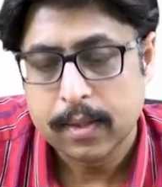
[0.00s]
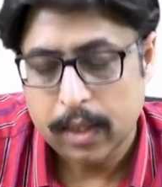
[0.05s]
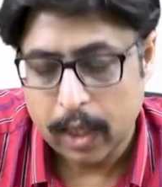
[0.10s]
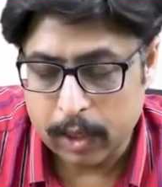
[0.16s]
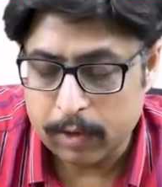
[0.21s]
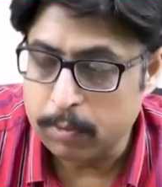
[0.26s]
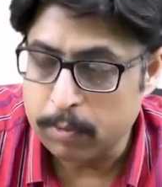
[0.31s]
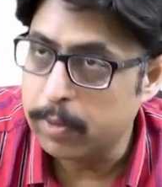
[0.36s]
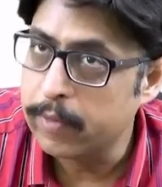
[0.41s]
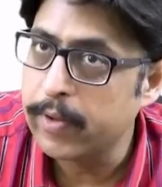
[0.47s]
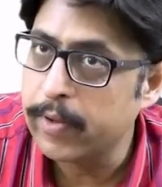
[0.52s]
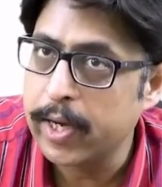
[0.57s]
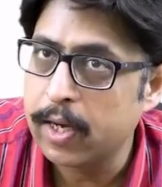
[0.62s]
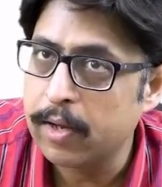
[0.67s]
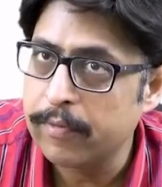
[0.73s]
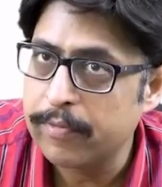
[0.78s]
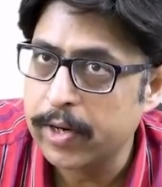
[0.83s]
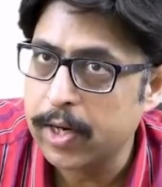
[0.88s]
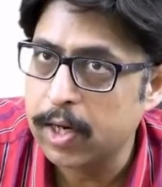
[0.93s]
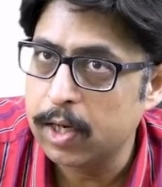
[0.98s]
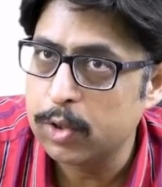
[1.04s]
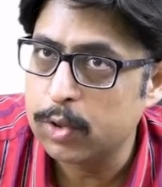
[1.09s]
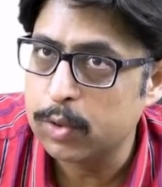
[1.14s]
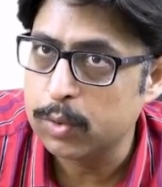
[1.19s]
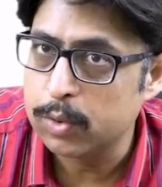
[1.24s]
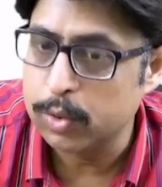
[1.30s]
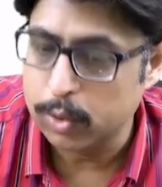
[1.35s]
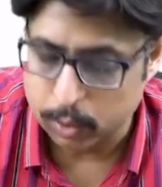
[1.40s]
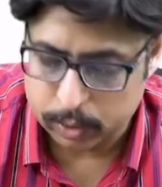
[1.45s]
It will be very difficult
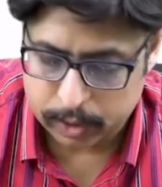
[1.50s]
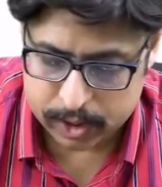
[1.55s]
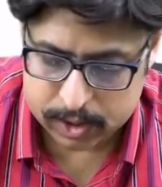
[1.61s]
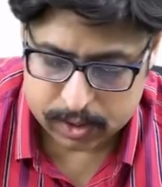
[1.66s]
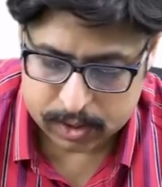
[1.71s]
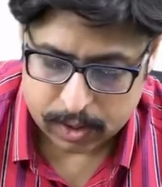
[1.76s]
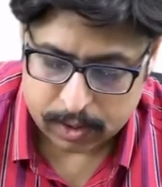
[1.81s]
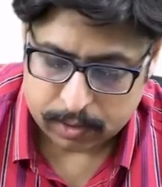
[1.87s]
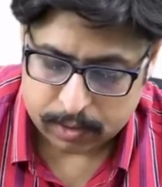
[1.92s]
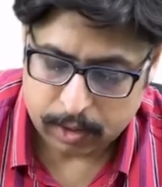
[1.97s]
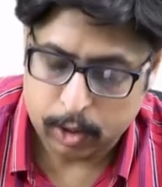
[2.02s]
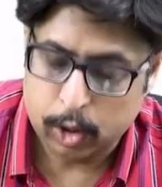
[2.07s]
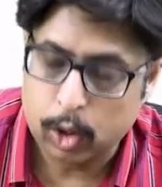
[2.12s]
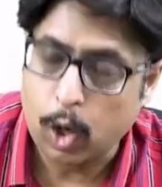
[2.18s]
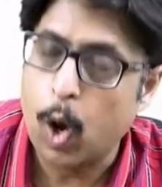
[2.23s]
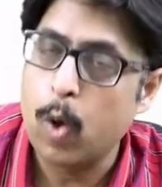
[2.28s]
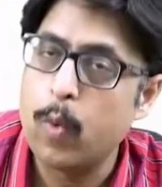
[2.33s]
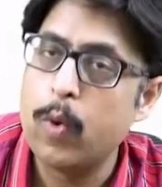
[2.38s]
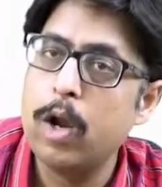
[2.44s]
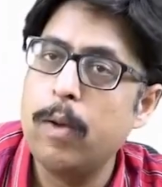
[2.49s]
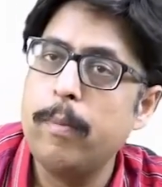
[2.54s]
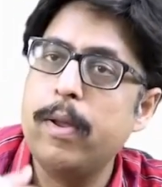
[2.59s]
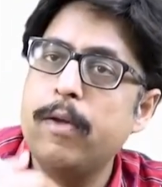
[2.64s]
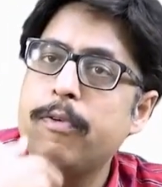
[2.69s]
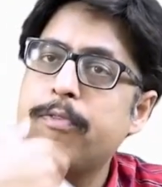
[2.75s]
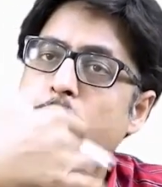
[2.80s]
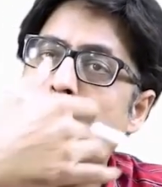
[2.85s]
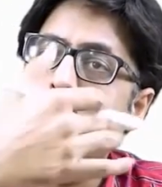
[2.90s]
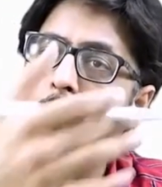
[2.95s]
to know this. The towel may
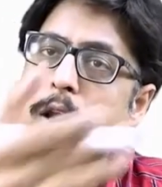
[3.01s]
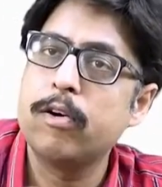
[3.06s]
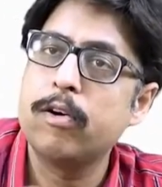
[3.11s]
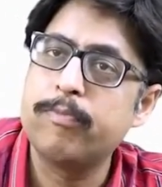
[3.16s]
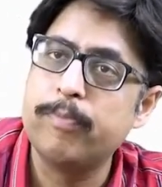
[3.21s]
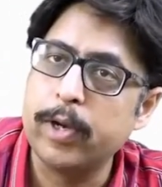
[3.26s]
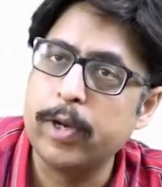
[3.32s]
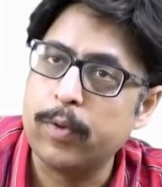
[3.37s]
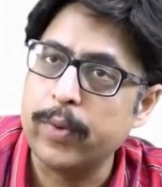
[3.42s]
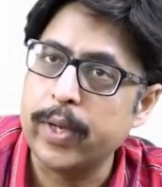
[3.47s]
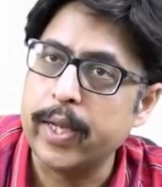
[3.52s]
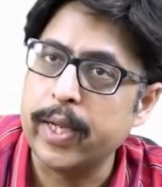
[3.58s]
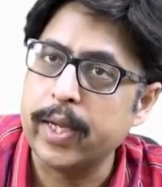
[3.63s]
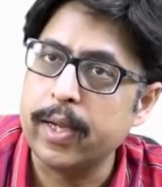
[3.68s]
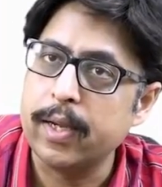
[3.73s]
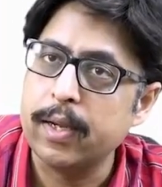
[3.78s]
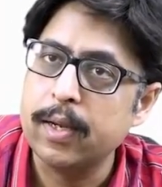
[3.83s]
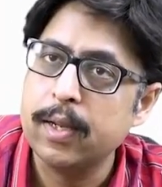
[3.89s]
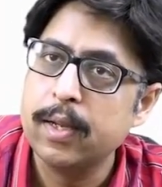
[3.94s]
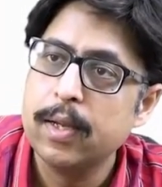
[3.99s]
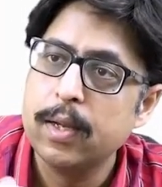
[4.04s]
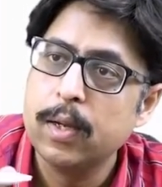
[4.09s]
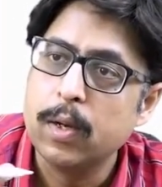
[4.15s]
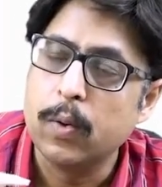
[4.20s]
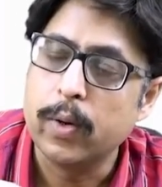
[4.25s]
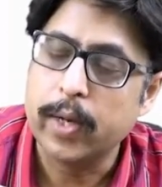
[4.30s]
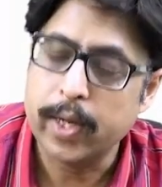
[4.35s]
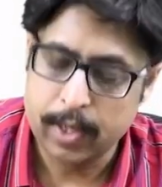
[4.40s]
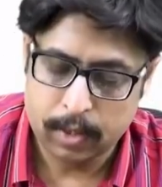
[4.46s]
fall off between.
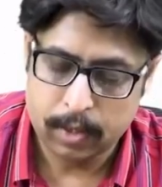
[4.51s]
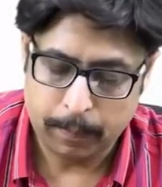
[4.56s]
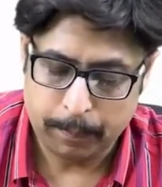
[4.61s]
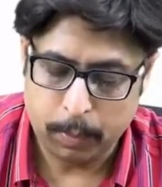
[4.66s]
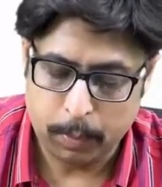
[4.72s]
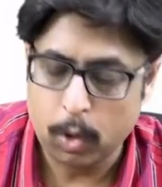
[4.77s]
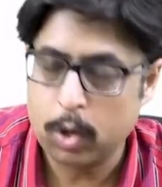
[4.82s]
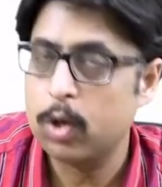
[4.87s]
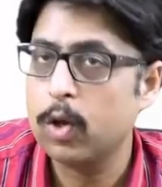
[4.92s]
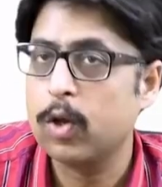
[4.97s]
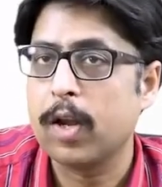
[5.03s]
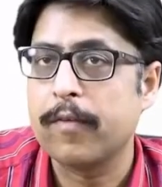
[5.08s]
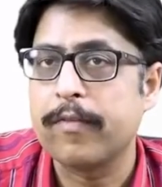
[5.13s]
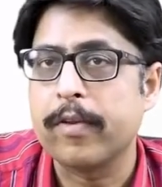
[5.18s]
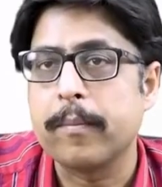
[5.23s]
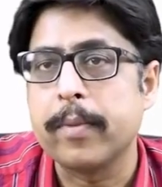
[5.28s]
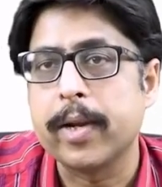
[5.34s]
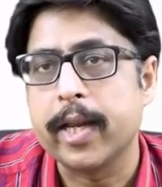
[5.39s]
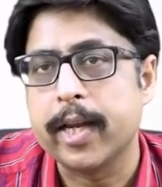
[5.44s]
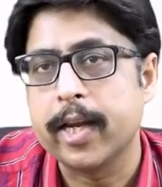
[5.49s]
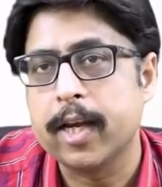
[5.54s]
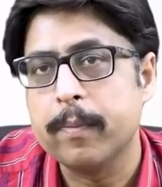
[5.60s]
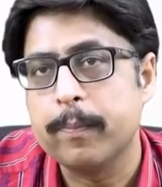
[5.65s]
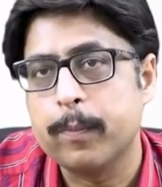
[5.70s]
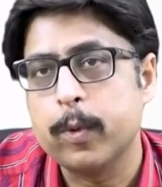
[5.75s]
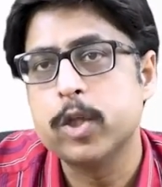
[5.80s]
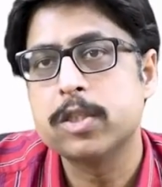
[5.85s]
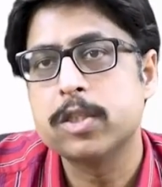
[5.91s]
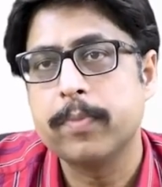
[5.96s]
Okay, the pornographic material
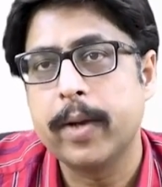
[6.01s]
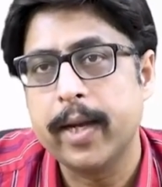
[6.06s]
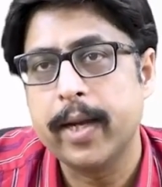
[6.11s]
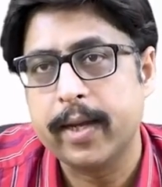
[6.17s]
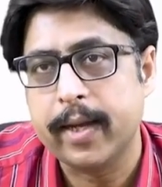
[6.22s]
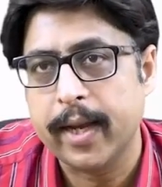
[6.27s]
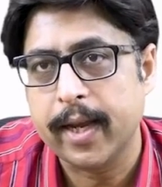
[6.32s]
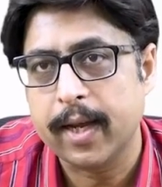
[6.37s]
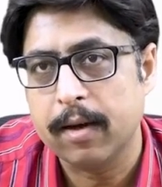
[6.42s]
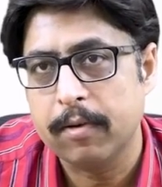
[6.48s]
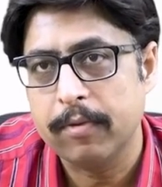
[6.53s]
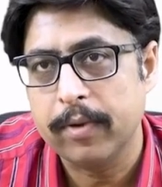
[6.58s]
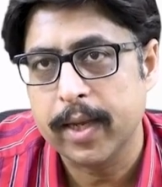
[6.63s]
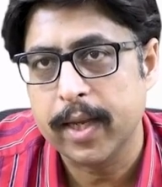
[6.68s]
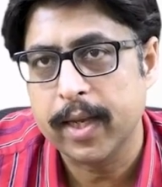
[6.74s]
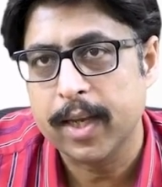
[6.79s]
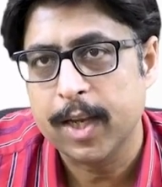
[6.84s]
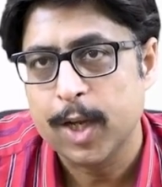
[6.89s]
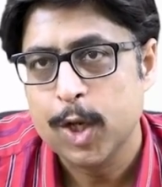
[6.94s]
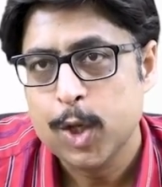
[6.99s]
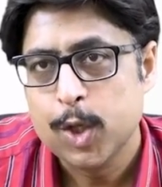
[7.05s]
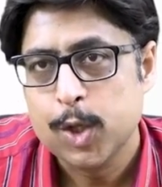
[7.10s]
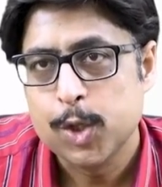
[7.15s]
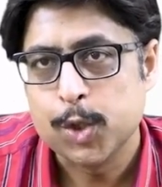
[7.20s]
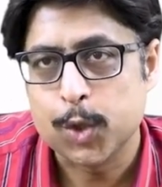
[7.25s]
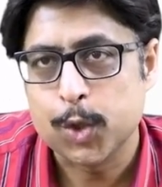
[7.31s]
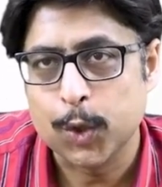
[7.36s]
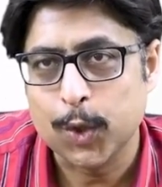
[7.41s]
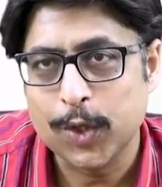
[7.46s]
police might take away.
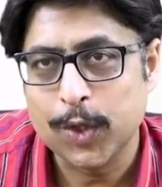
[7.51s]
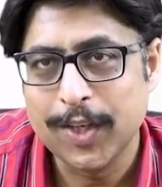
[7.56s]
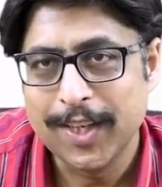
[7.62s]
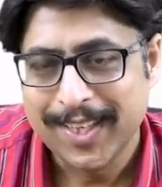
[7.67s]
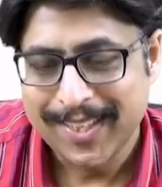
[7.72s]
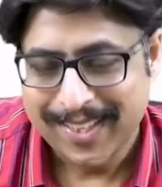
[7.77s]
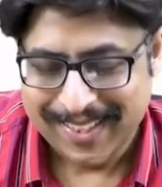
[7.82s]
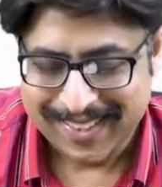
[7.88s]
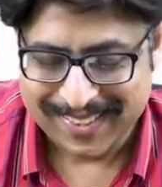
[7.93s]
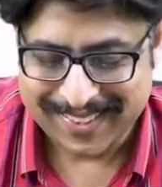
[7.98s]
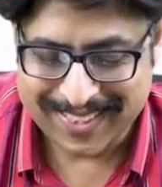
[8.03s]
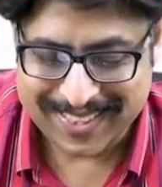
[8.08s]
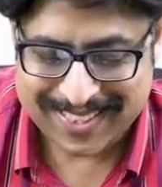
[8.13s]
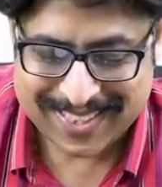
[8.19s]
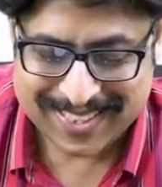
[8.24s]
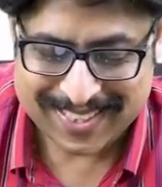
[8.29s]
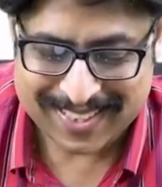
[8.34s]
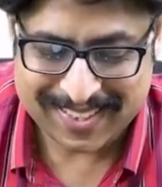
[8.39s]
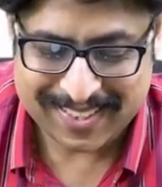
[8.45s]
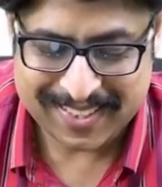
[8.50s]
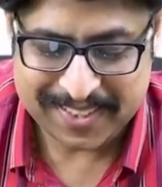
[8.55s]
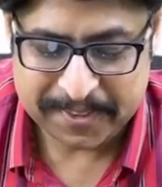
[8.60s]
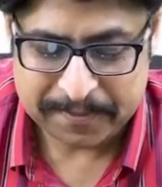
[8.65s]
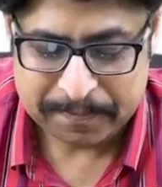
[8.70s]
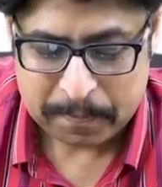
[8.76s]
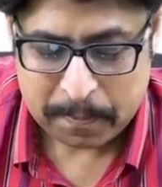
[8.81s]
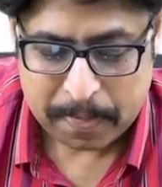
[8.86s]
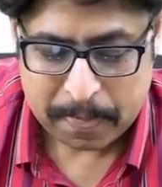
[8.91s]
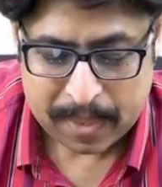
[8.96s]
So, this
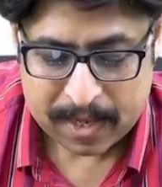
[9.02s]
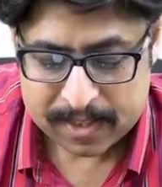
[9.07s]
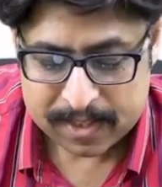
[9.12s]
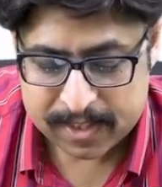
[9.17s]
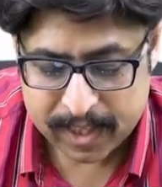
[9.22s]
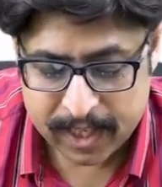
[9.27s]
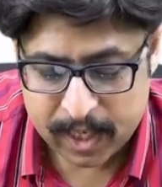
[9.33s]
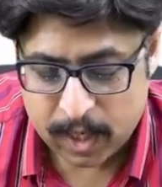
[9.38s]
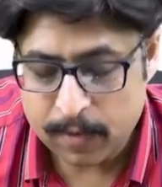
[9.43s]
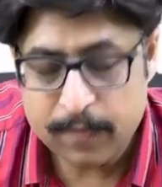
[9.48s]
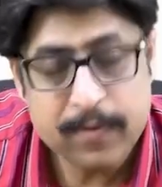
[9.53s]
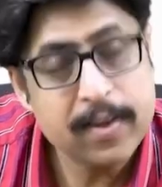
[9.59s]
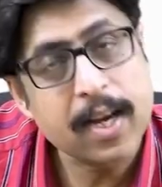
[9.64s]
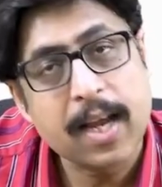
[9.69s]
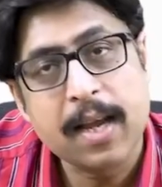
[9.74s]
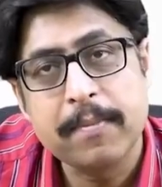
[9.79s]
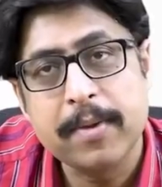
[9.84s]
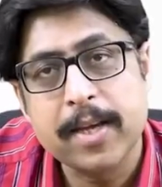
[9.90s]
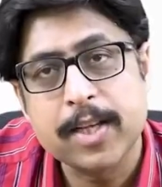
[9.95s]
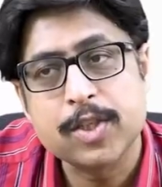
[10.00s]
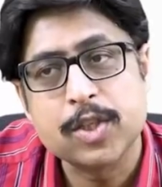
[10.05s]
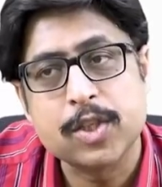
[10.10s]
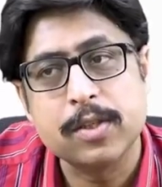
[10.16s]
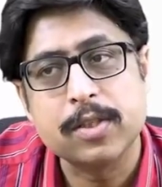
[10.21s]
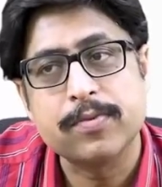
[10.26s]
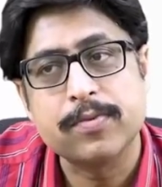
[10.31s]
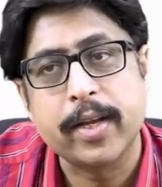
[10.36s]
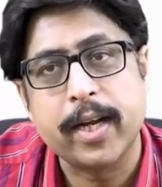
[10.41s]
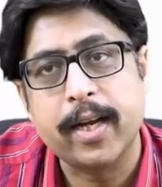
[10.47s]
scene of crime
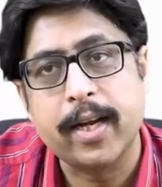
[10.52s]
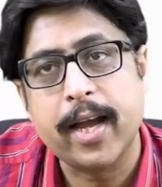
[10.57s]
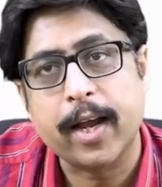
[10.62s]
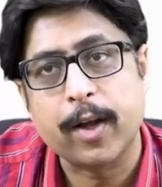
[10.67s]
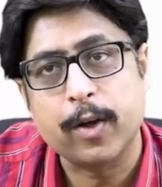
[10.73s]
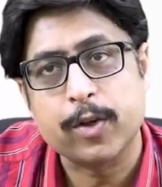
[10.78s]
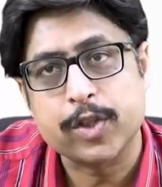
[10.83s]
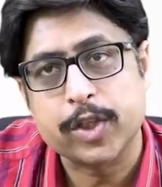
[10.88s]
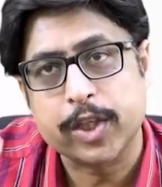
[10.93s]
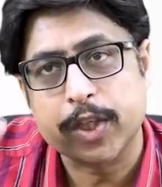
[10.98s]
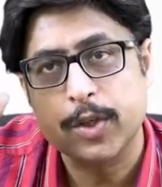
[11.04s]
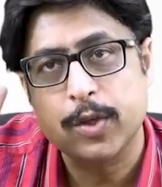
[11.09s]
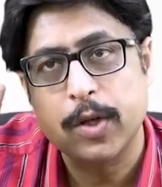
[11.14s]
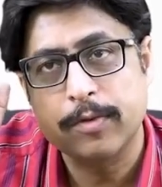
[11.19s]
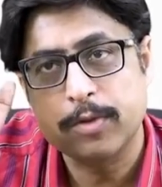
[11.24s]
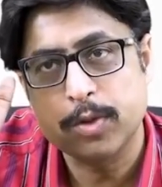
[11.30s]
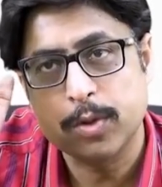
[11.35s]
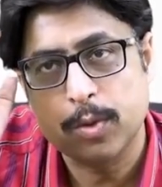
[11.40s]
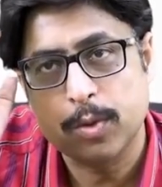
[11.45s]
is very diagnostic. You have to